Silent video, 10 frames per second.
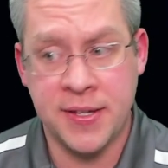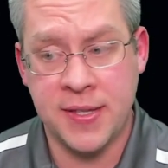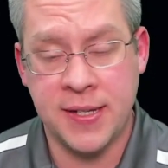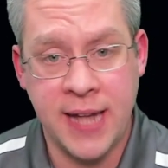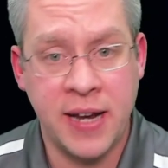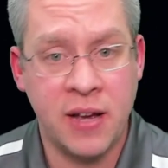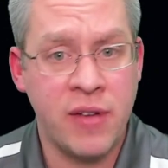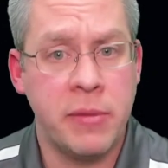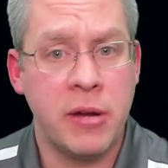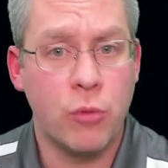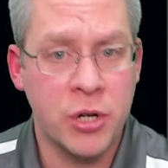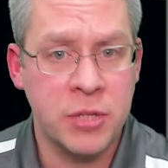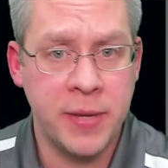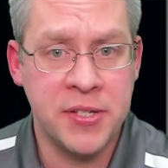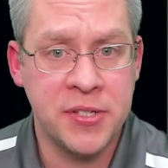the data of how many
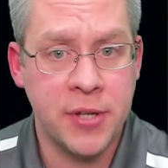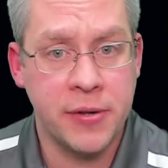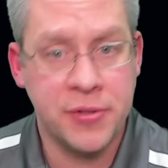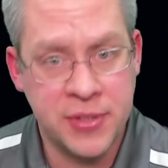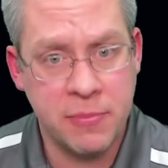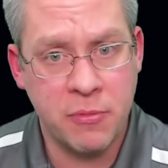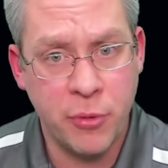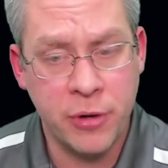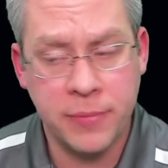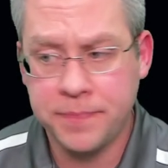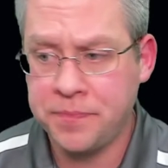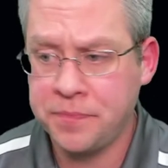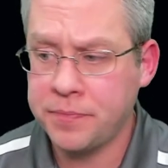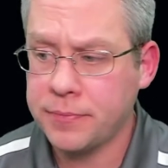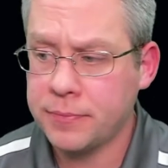workspaces are in SimReport.
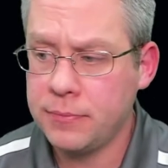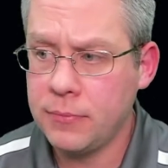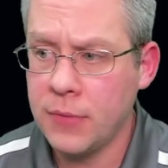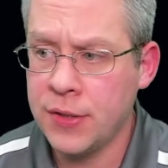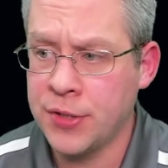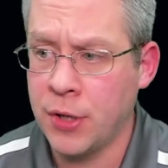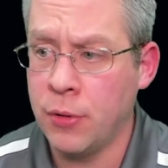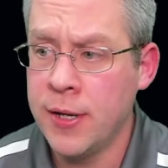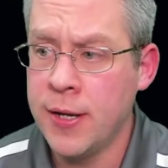So